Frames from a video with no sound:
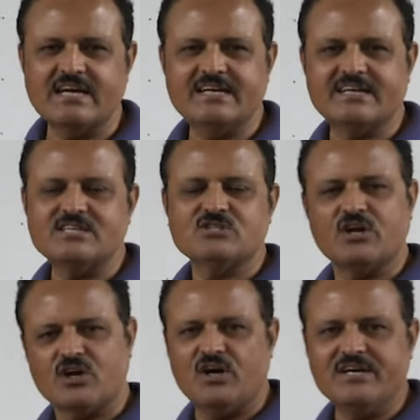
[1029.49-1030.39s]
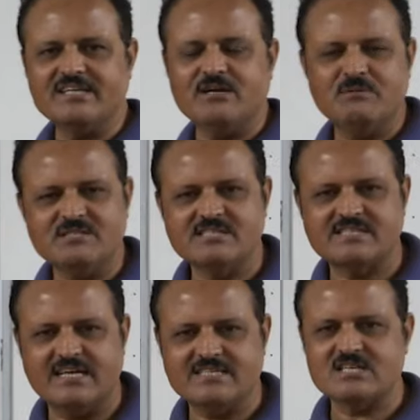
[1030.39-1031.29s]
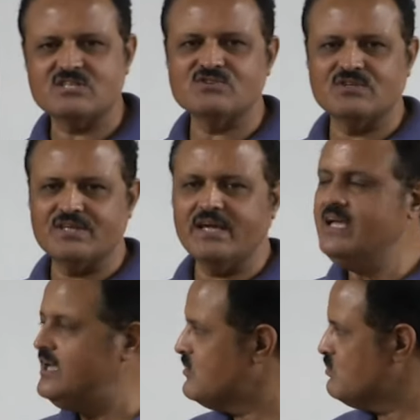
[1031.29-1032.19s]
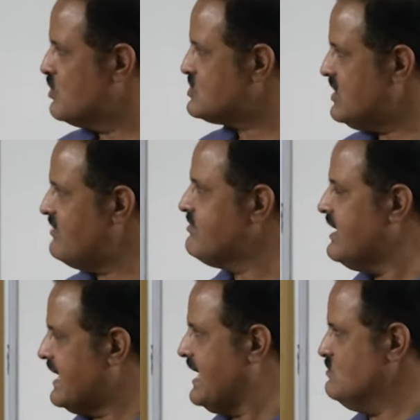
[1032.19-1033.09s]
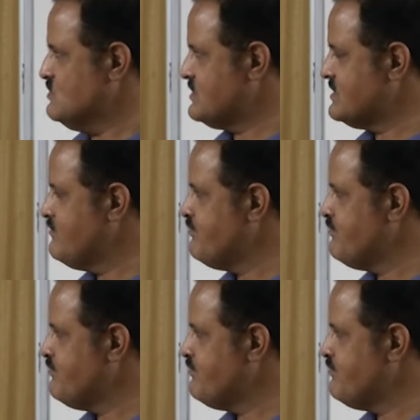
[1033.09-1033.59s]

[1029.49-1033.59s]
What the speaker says: entries or recording the business transactions in the books of accounts.